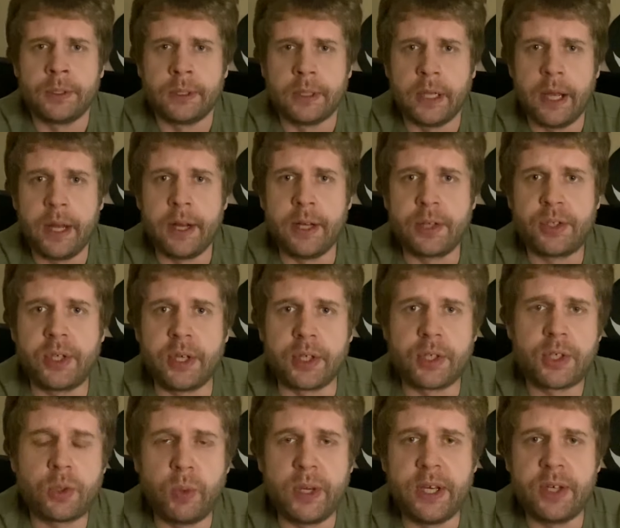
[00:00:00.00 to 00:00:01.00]
and it's just
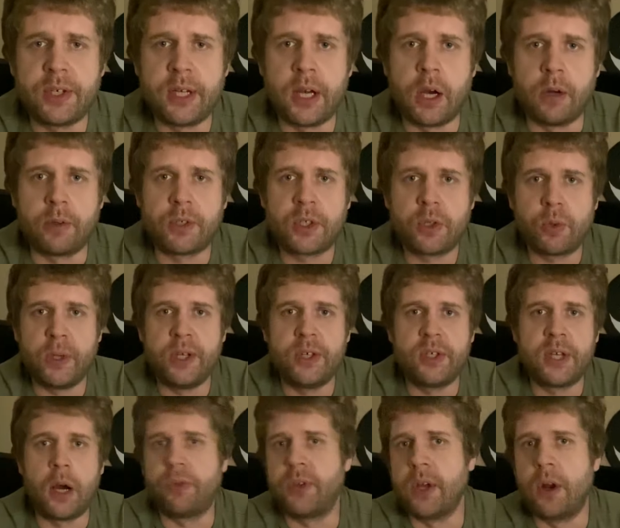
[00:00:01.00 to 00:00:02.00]
squeezed
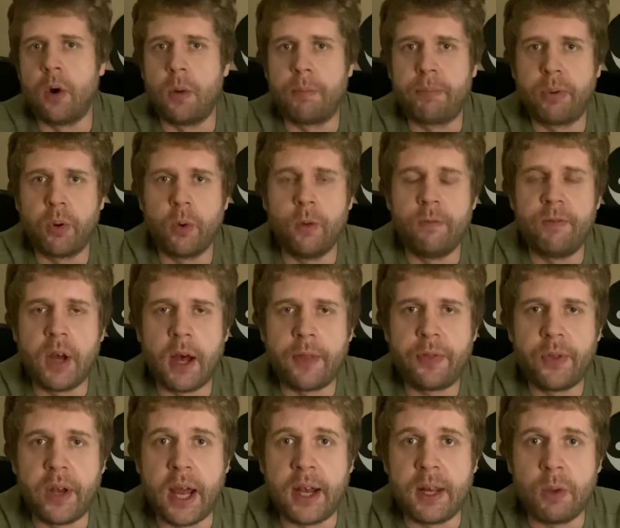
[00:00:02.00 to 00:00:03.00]
out. They don't prove
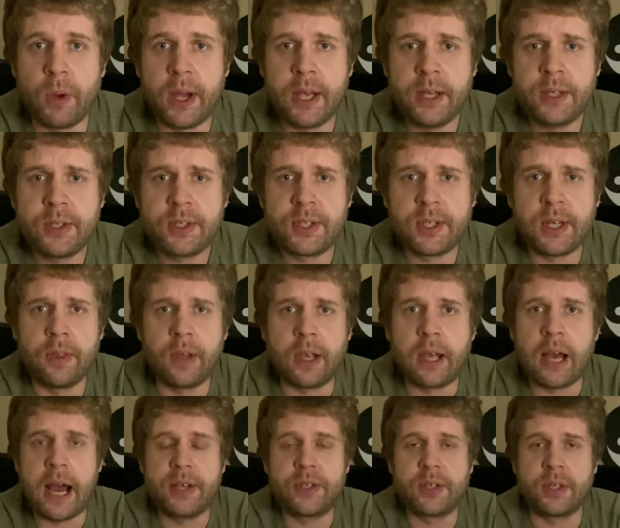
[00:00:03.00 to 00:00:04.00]
nothing anyways. And the
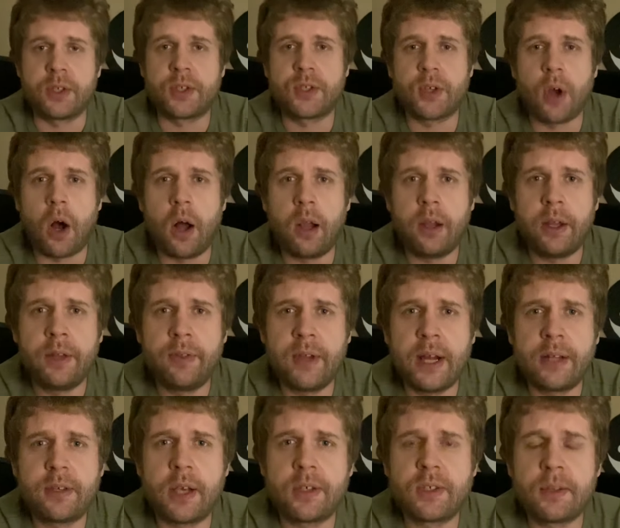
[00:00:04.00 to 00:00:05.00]
guy's in solid,
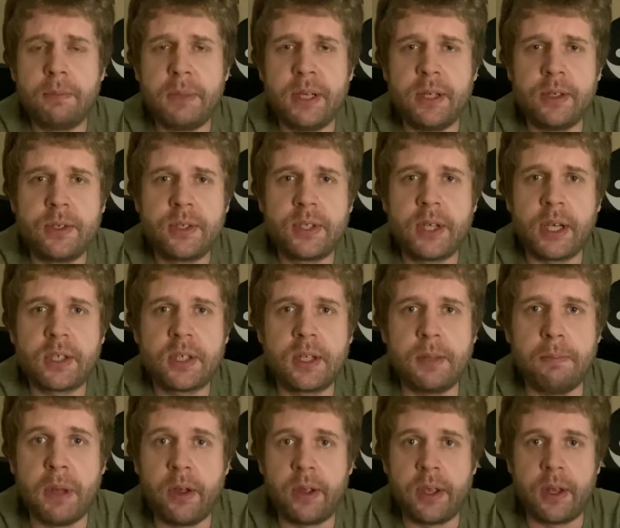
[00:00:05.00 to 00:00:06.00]
that doesn't mean 60
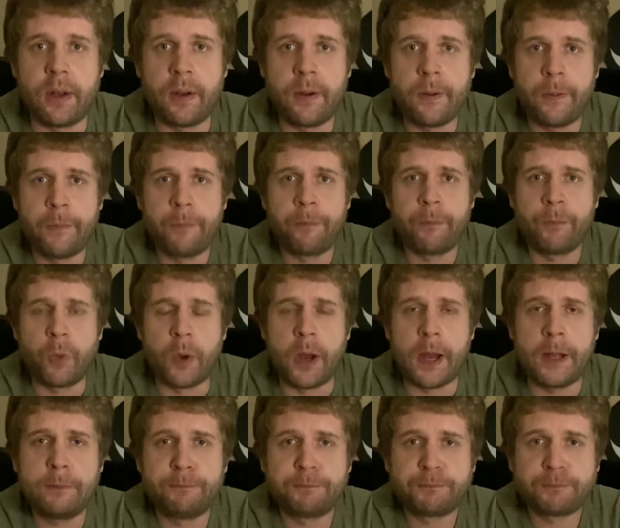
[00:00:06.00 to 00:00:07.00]
million,
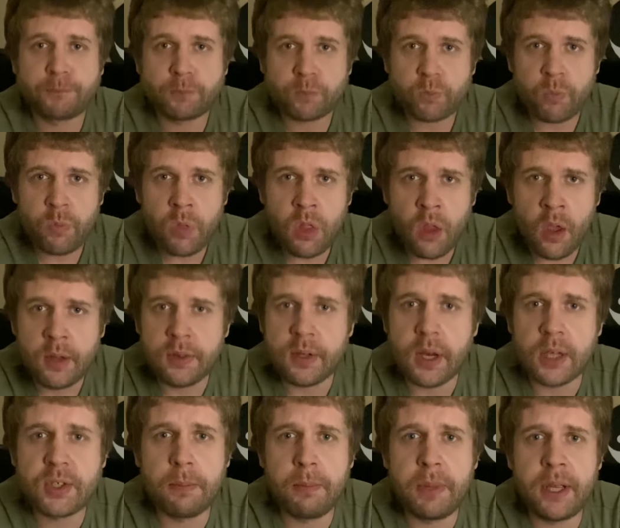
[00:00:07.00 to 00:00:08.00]
right?
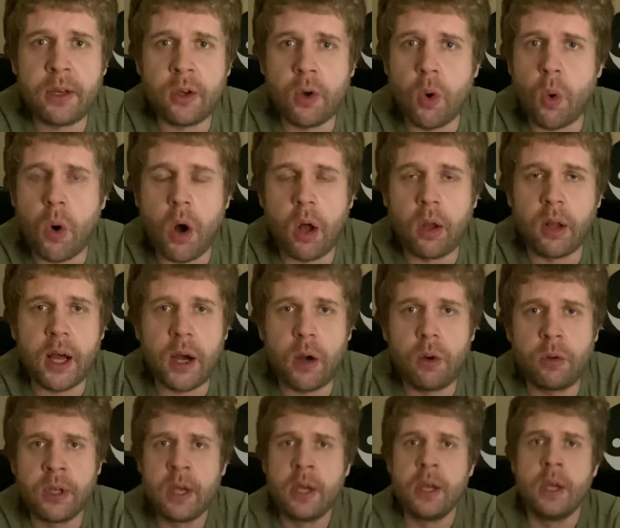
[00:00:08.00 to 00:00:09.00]
Doesn't mean go all
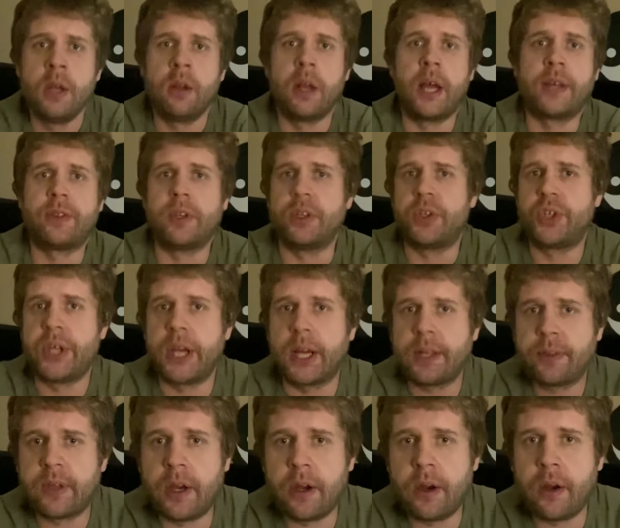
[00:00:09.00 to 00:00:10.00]
out like the
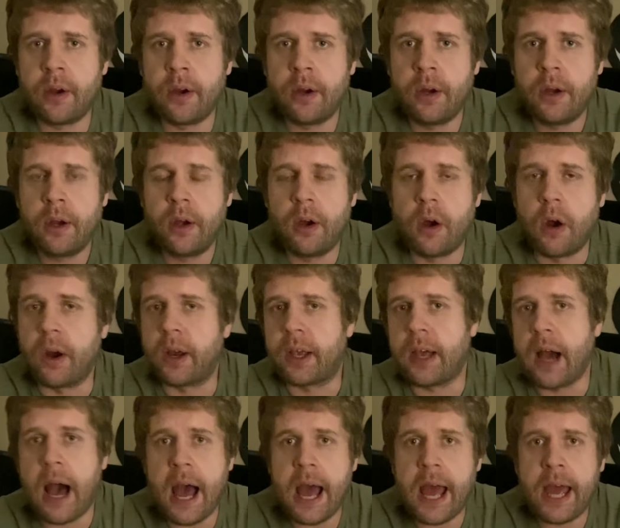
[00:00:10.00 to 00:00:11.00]
chick there or a
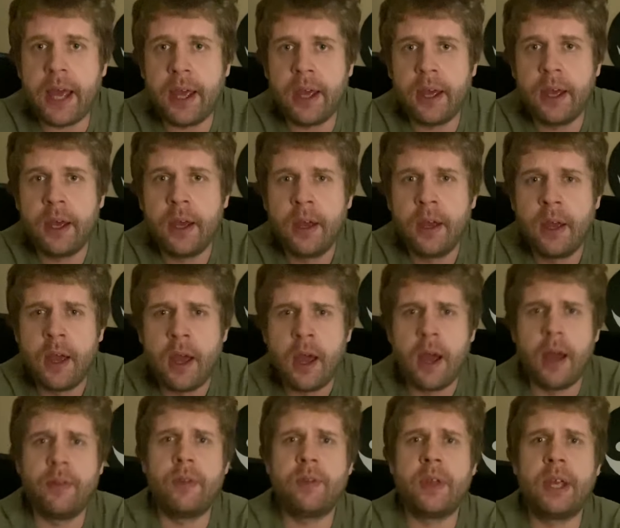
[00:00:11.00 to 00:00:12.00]
guy,
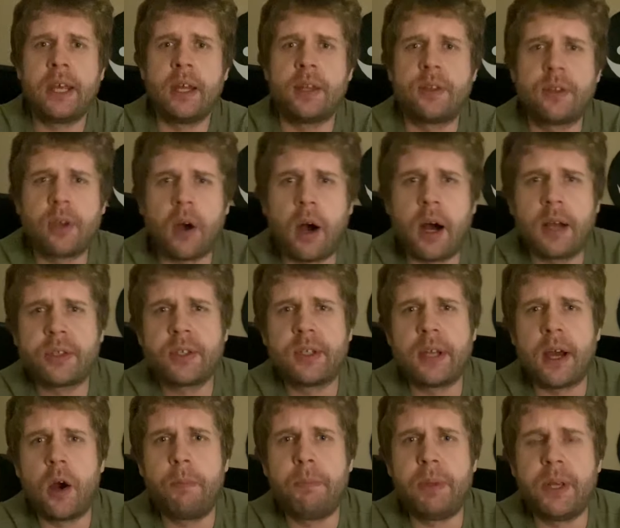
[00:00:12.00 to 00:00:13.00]
and then they get tossed
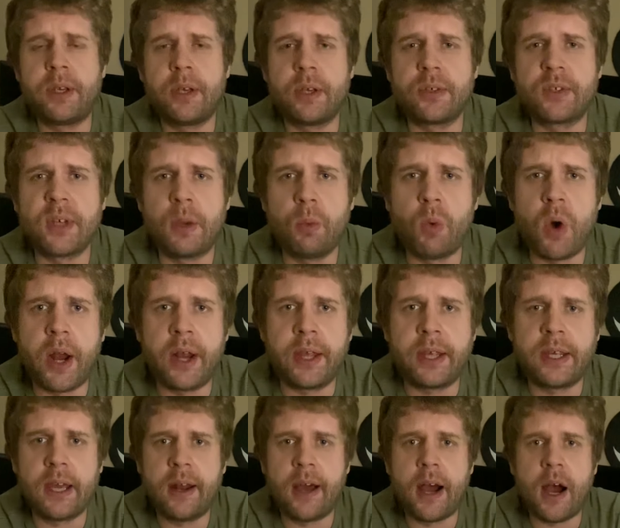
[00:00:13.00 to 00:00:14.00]
out because they want to
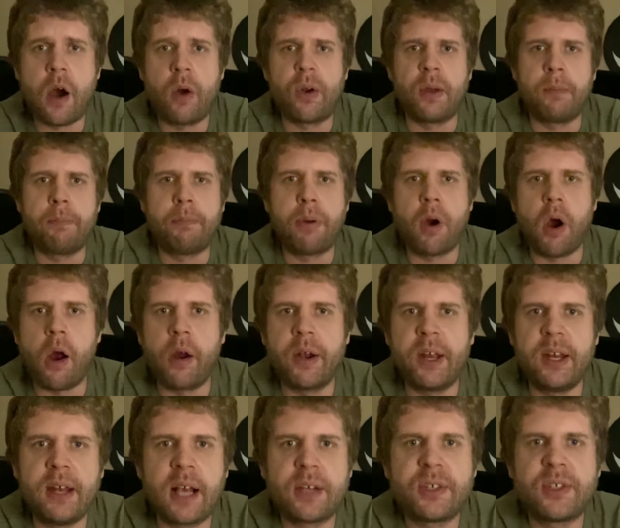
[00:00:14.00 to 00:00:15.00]
get out and party.
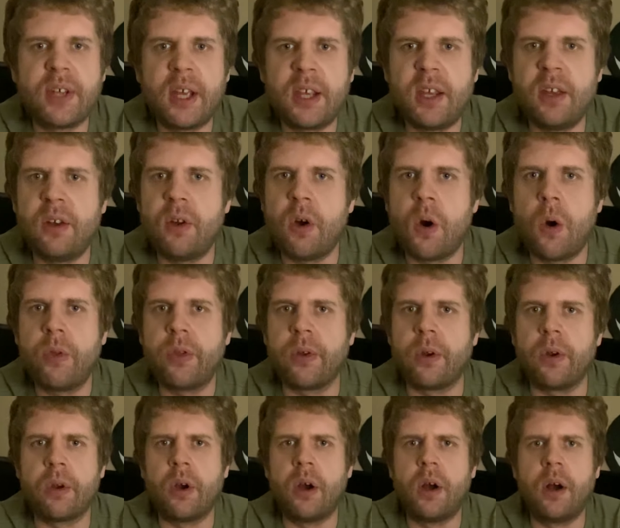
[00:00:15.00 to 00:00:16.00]
Next thing you know,
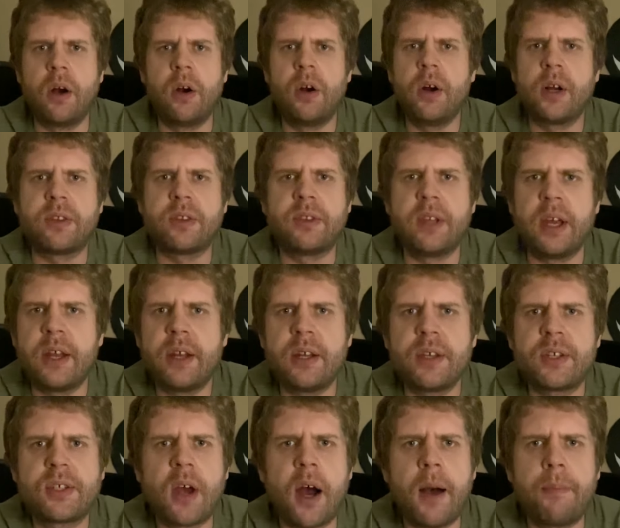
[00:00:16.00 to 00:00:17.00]
they're hooked into
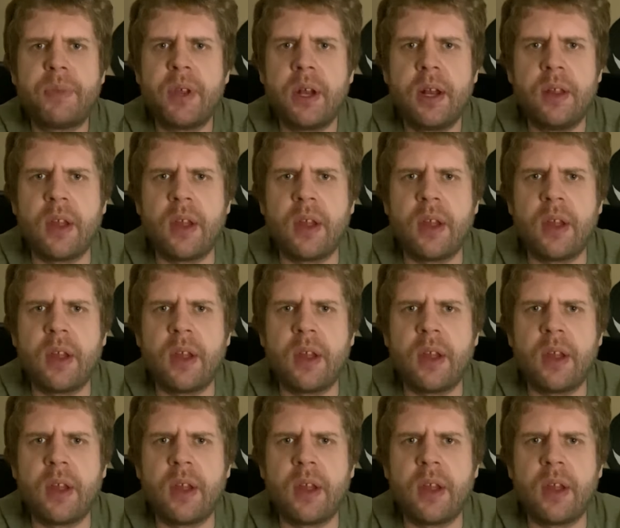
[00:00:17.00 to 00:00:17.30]
something and